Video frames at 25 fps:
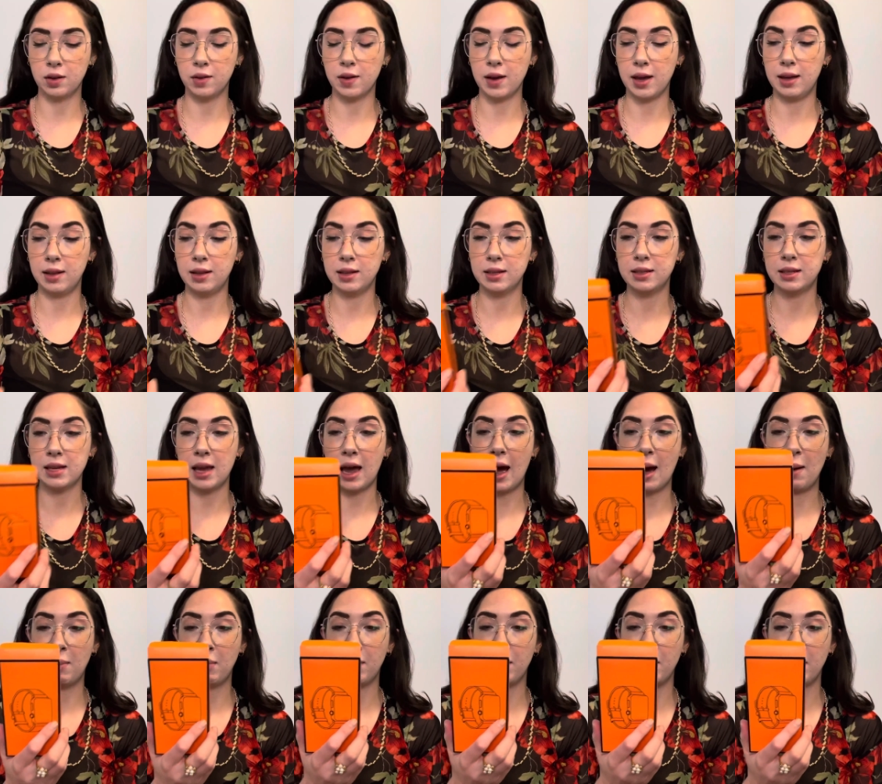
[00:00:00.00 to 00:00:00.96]
Okay, this
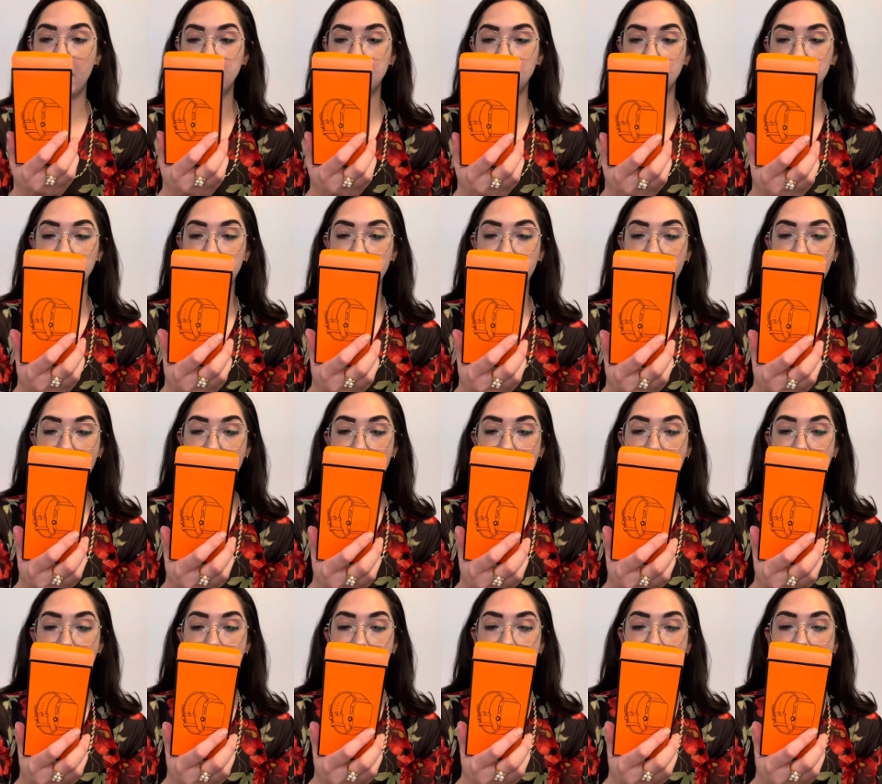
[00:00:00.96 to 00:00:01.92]
Apple Watch
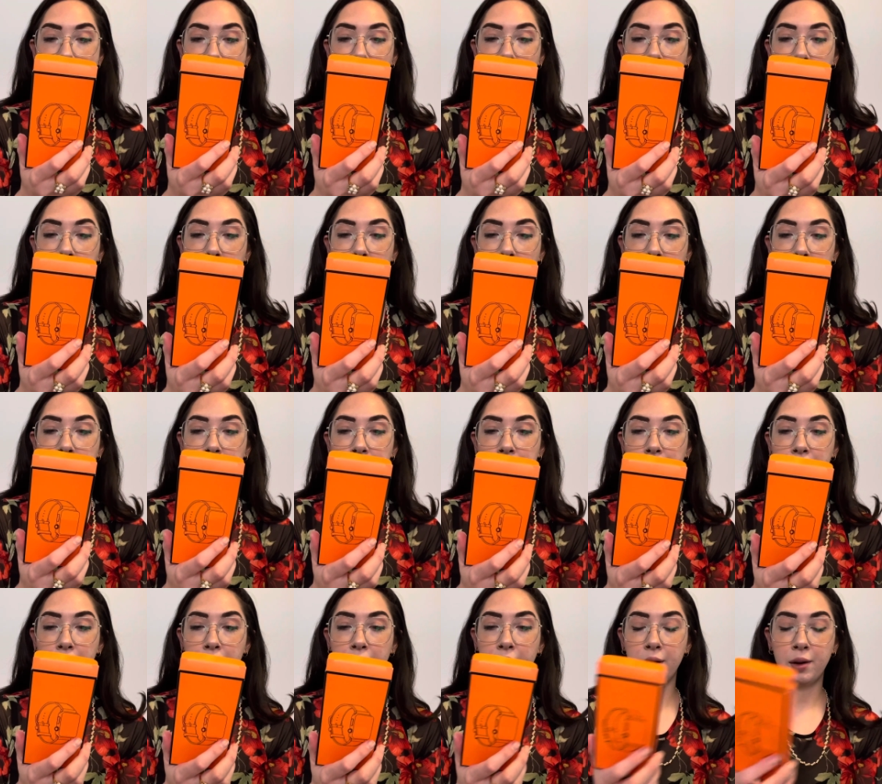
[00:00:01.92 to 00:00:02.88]

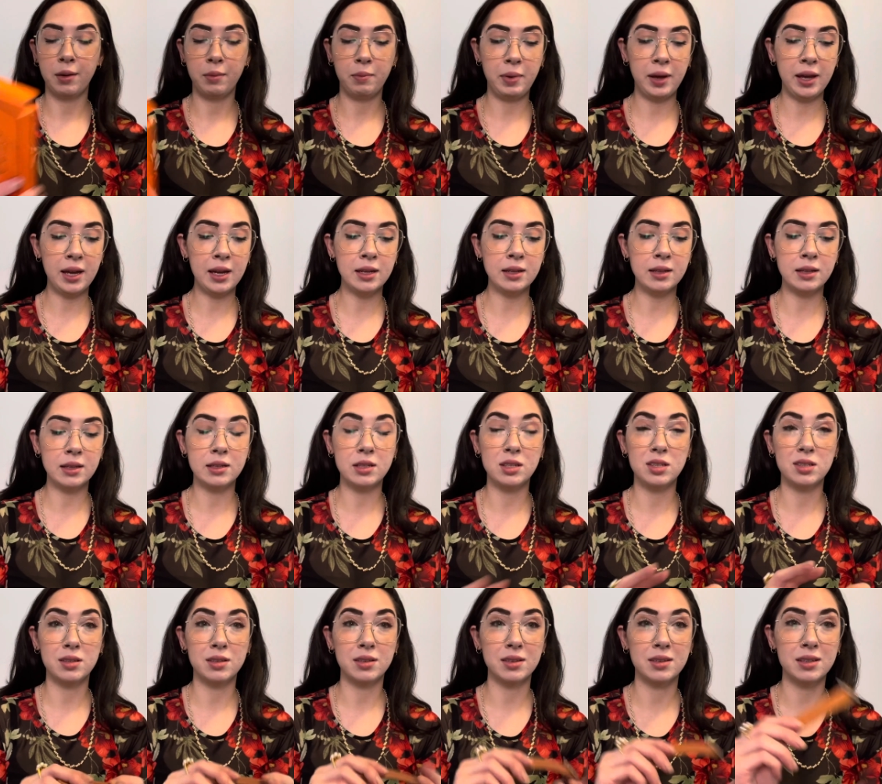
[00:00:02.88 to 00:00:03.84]
leather band,
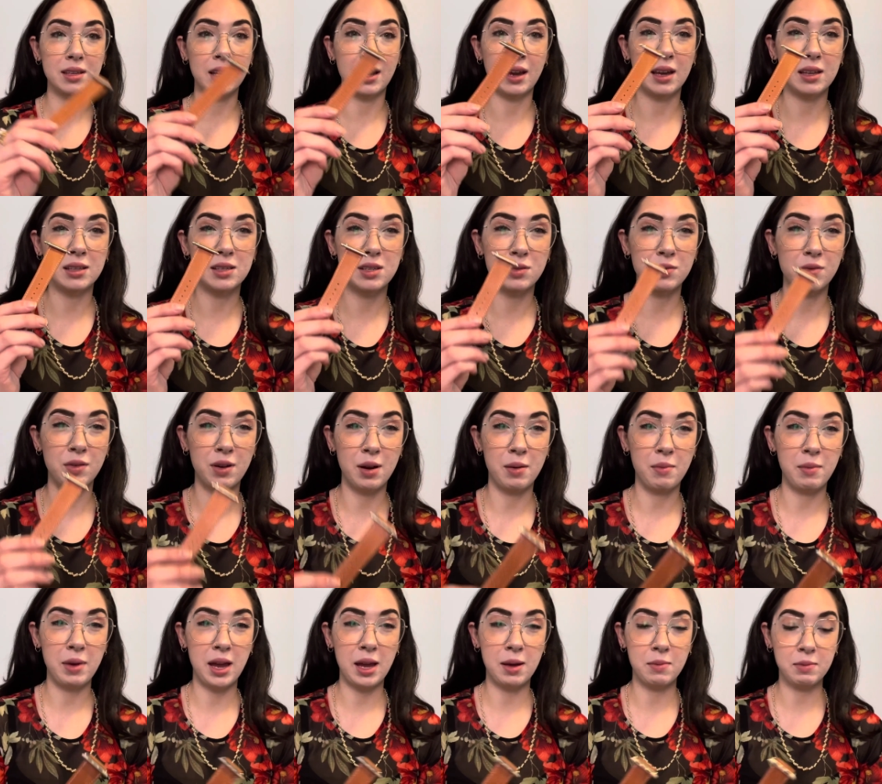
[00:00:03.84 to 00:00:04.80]
this looks like it's from
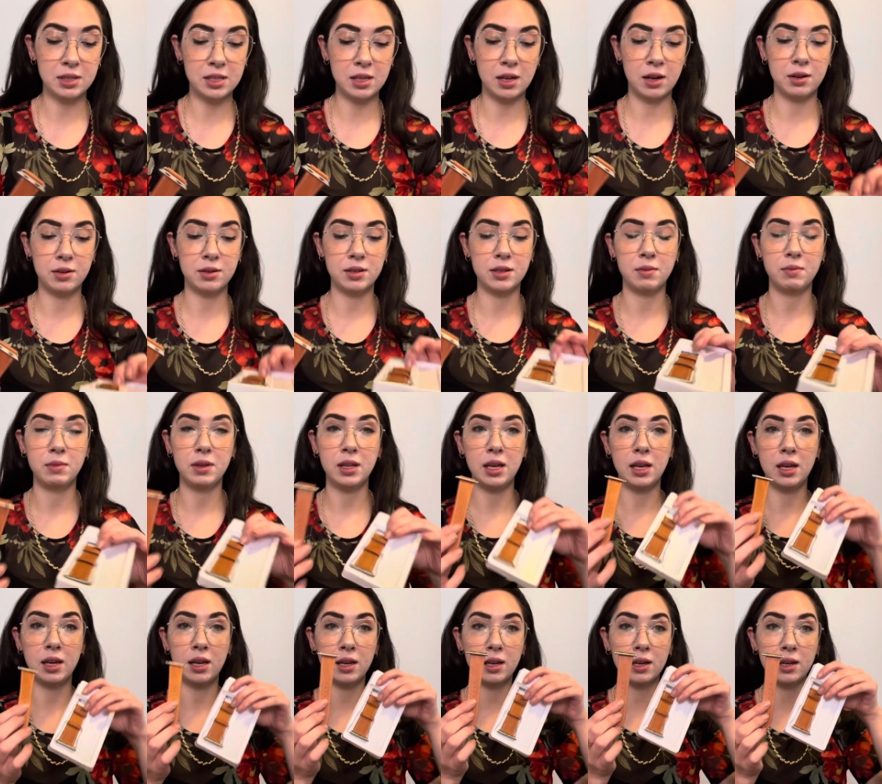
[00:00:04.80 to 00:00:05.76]
Amazon or
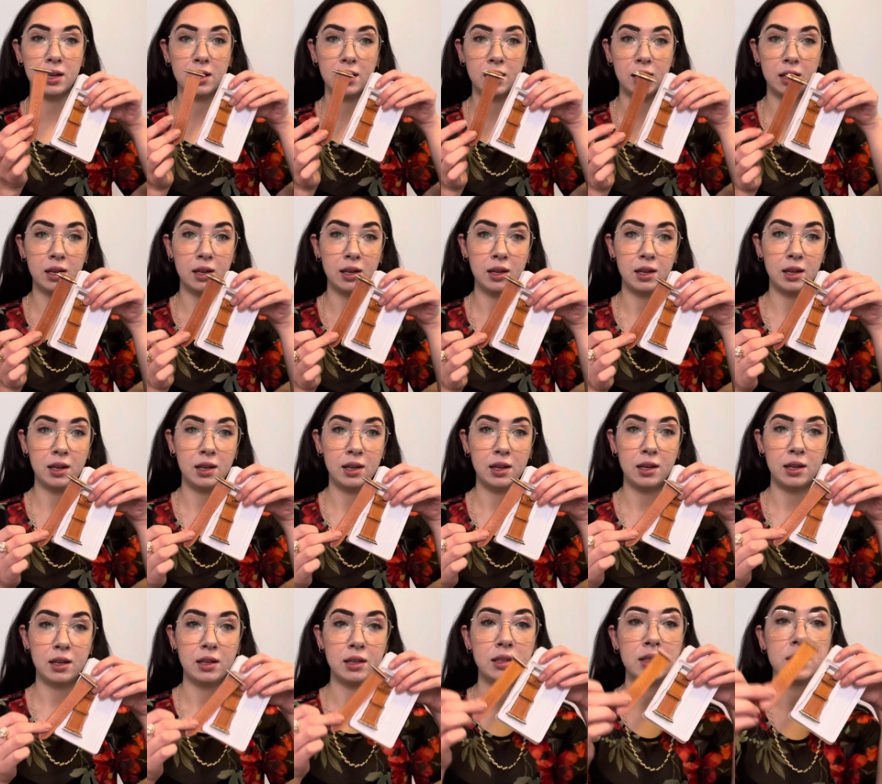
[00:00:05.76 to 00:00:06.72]
something
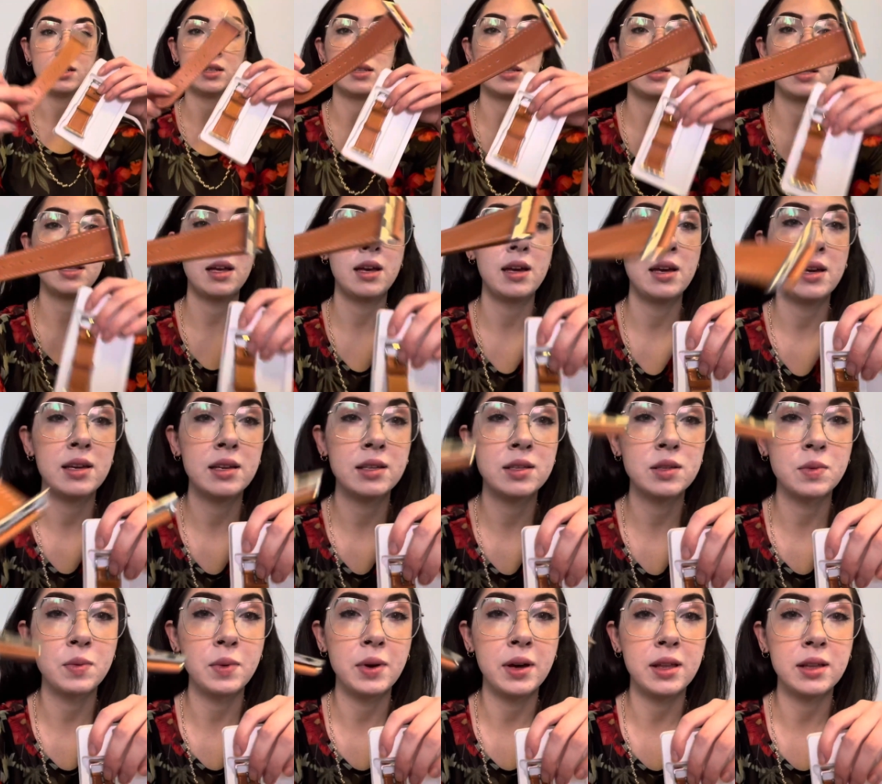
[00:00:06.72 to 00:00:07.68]

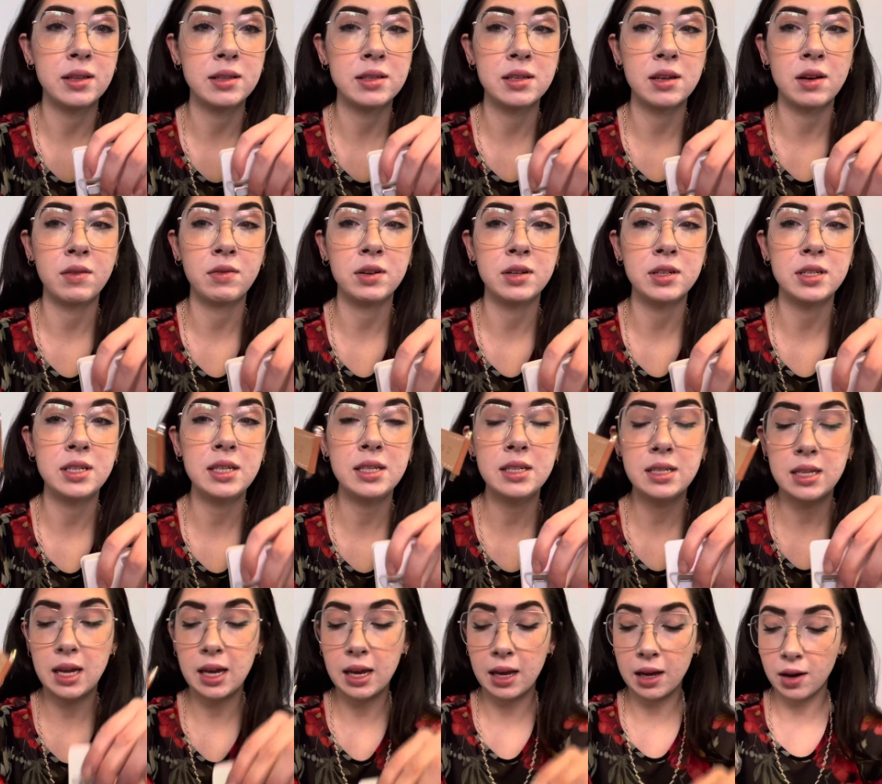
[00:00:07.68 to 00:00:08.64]
this with silver
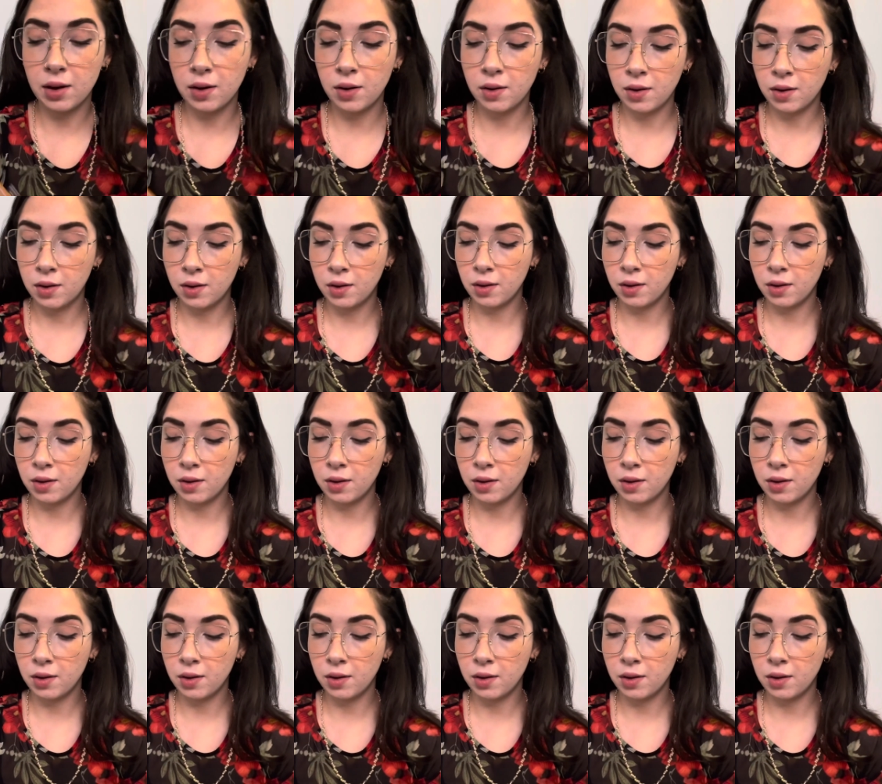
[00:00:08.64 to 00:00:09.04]
detail.